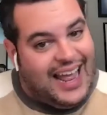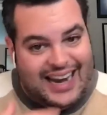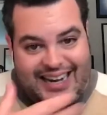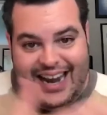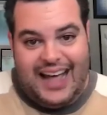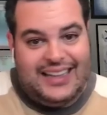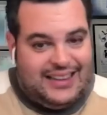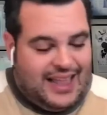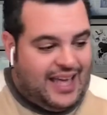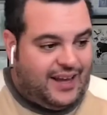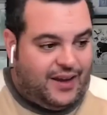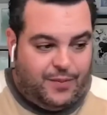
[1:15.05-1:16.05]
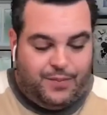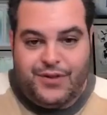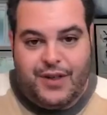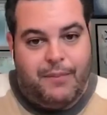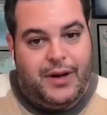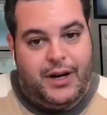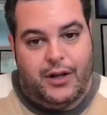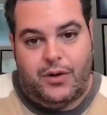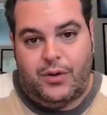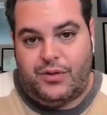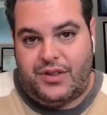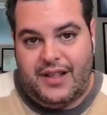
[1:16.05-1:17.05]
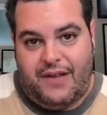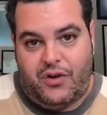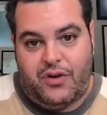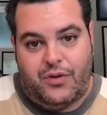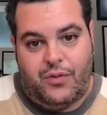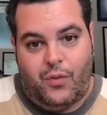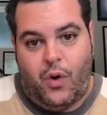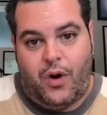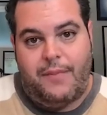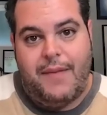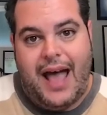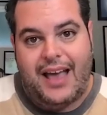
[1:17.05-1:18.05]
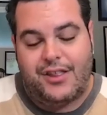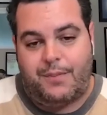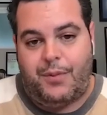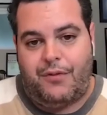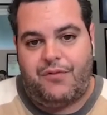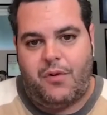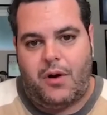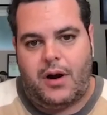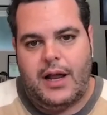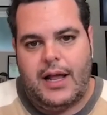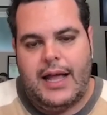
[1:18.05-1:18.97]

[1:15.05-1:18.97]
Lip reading: and not like somebody who's never worn a mask before.